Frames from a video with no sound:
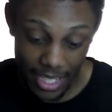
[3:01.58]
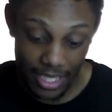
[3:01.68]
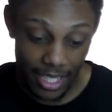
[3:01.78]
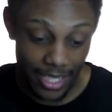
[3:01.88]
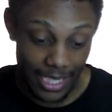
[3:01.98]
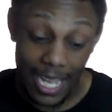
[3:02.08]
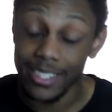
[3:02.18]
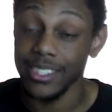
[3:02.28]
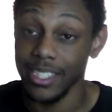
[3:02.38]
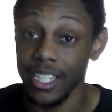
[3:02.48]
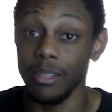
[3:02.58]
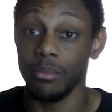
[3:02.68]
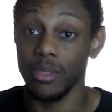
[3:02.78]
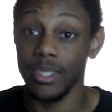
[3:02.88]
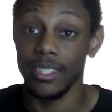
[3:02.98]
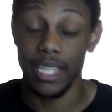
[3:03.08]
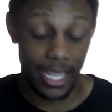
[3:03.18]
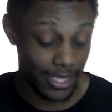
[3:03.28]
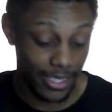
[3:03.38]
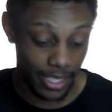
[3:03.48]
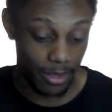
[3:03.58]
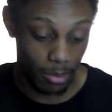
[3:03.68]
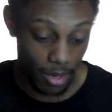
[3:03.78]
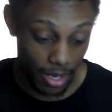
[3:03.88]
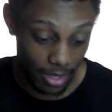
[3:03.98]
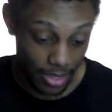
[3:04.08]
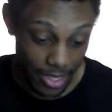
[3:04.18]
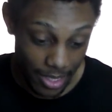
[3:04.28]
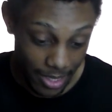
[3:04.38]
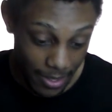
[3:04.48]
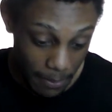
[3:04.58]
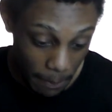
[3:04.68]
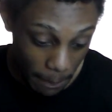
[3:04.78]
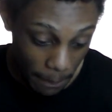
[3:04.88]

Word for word: that that's deep. That's deep, bro. Needless